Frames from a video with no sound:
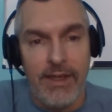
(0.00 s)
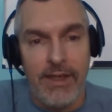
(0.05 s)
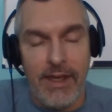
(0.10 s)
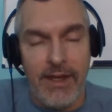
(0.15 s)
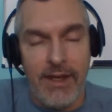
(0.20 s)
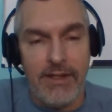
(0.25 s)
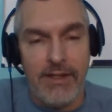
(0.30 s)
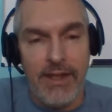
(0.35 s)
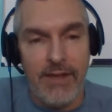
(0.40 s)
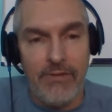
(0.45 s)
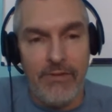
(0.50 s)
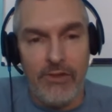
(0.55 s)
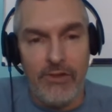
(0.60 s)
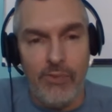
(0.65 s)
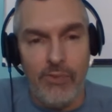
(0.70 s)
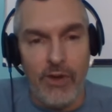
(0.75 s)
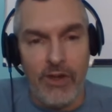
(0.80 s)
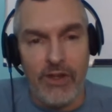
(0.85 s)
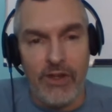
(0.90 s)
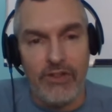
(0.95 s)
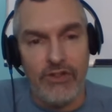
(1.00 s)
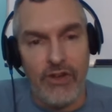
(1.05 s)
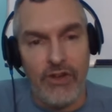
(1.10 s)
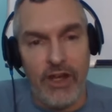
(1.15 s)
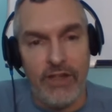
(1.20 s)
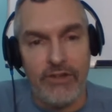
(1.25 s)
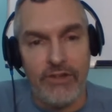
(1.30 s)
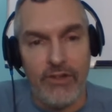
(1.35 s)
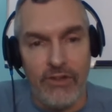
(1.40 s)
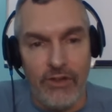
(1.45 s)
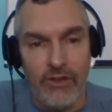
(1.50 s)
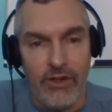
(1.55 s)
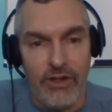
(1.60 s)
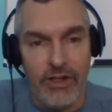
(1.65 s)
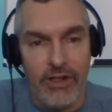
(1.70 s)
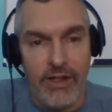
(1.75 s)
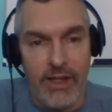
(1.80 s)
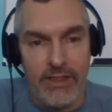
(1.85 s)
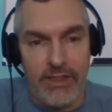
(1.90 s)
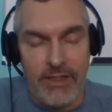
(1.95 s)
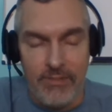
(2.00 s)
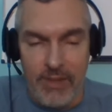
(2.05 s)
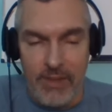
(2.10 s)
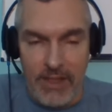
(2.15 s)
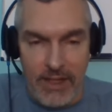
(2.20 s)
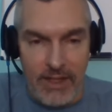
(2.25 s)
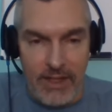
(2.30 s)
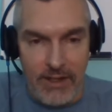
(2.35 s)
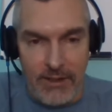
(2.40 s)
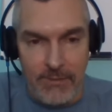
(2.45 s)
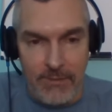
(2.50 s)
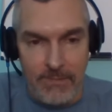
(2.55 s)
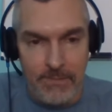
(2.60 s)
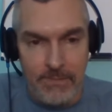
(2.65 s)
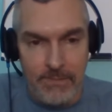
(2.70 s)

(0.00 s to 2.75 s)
getting David's book and trying to learn it as a beginner.